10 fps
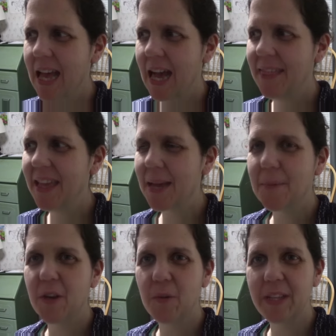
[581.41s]
I think I'm
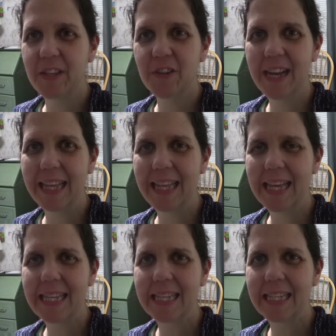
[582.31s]
going to really try to
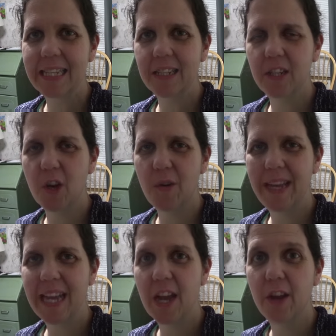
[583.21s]
get
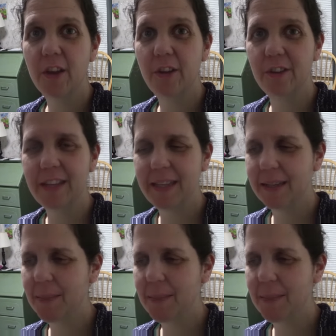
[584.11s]
going early.